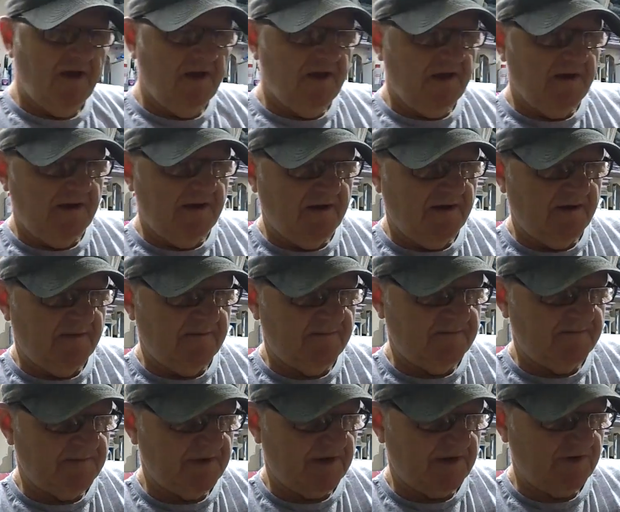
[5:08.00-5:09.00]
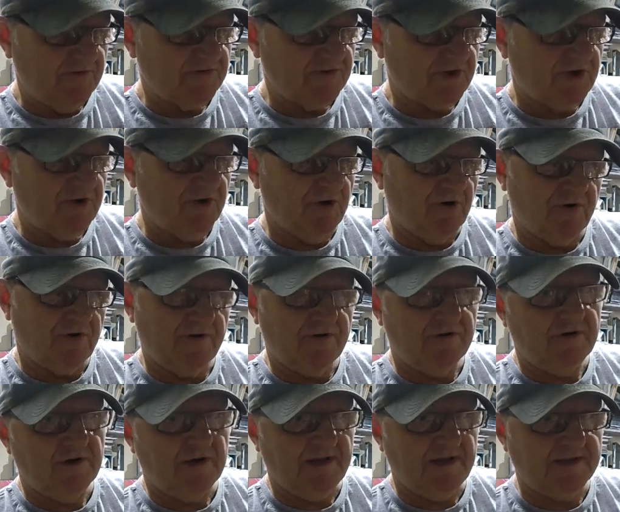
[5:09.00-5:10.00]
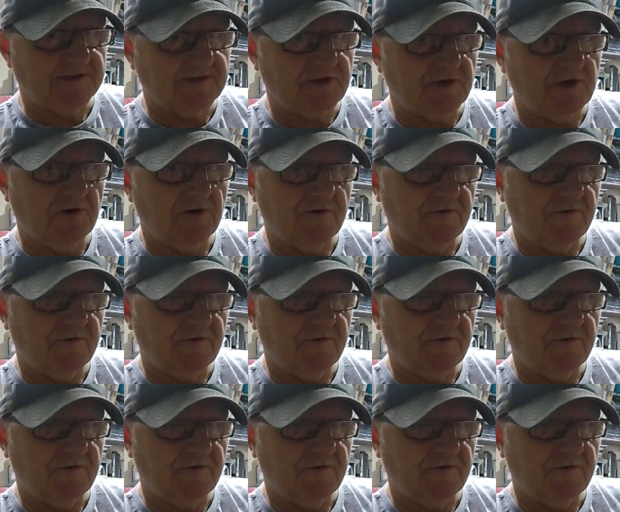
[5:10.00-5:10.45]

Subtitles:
I used Cure, the latest Cure